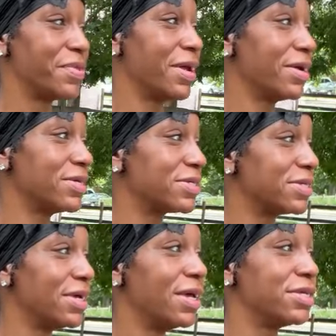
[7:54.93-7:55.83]
Yes.
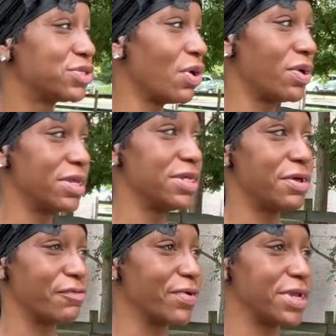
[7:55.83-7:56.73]
It's totally
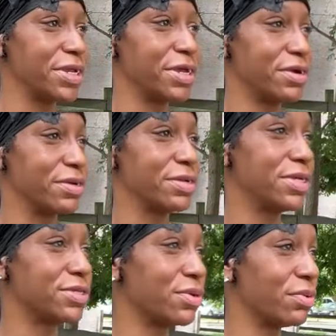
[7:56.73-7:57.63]
different in here.
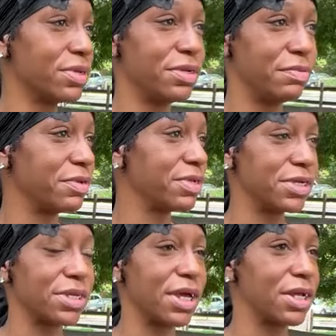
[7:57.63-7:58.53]
It's totally,
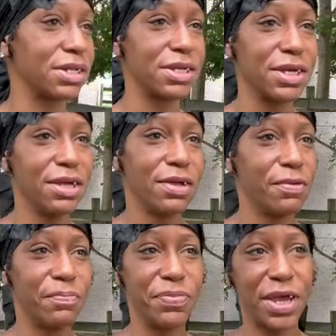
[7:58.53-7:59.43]
it's like
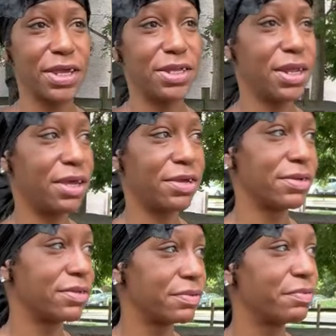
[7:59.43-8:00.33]
night and day.
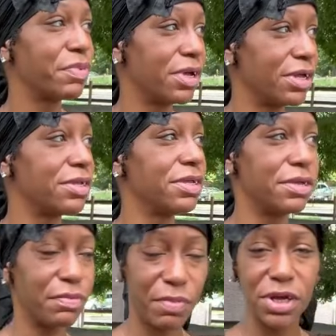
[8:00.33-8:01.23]
But
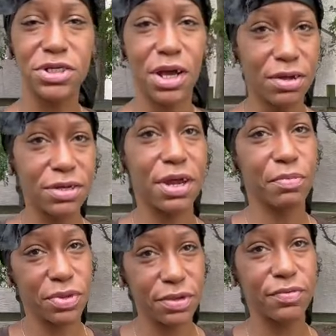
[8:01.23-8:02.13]
my childhood, I
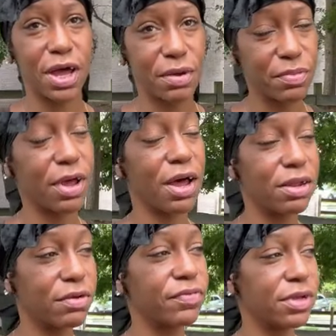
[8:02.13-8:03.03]
believe, I
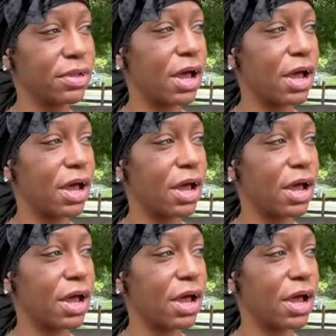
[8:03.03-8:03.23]
loved it.